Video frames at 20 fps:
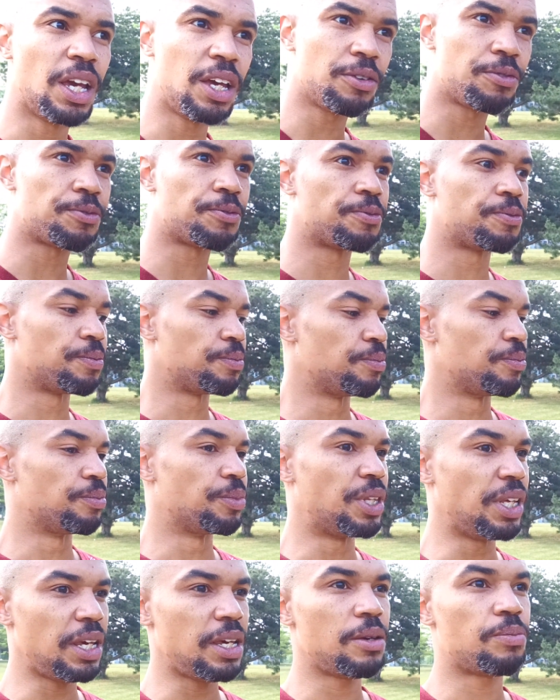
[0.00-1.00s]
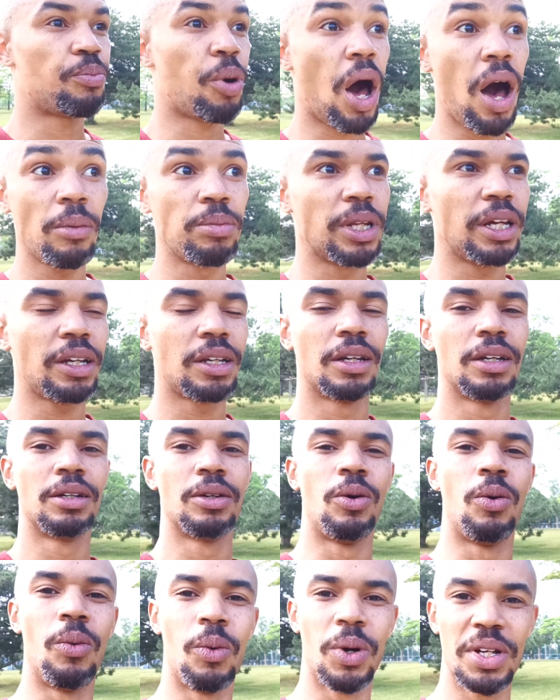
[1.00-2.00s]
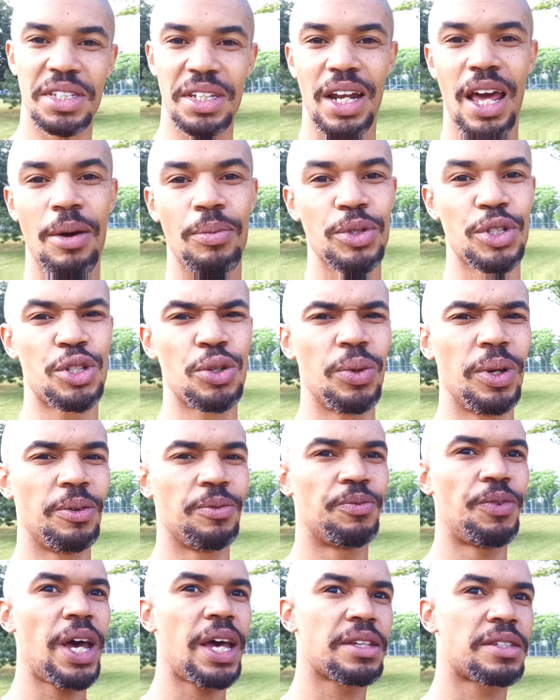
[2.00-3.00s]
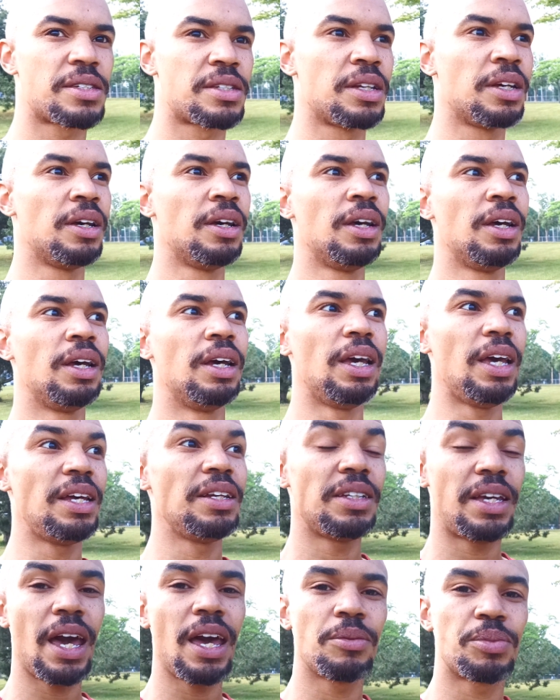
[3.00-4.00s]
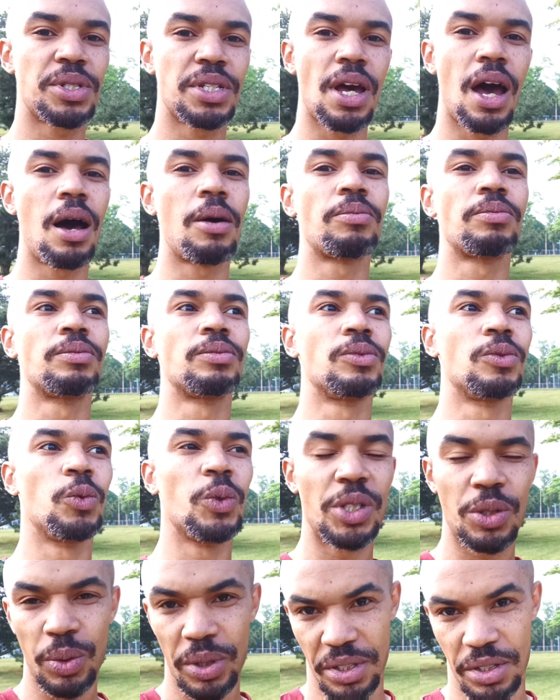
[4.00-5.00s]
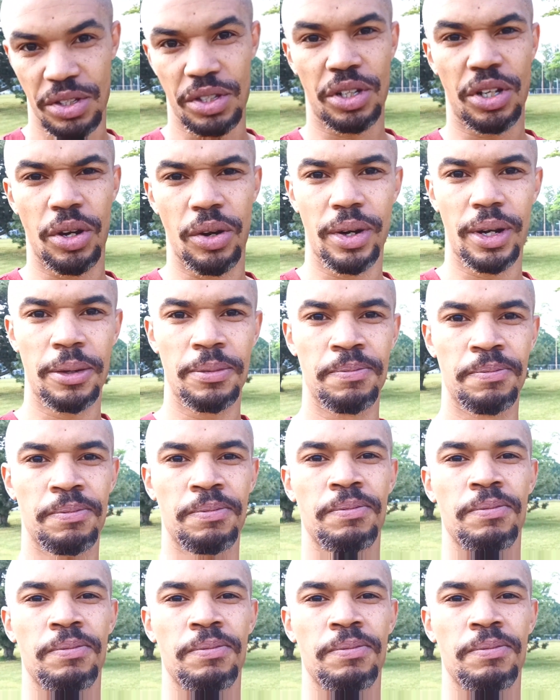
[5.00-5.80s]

if the public wasn't able to invest in GameStop, which was a security.